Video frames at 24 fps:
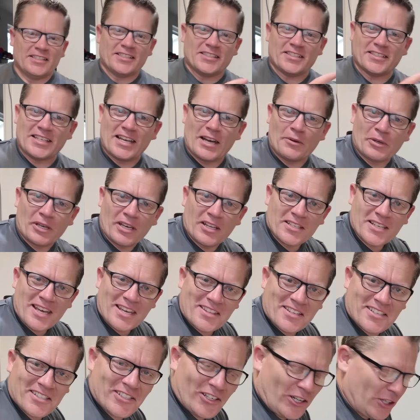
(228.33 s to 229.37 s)
So now we can
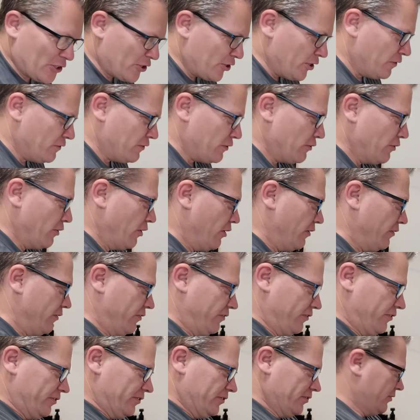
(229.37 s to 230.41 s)
take the side cover
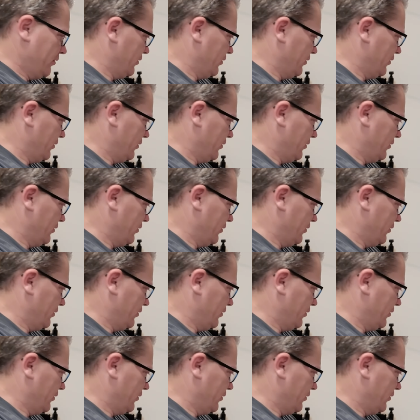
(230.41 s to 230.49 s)
off.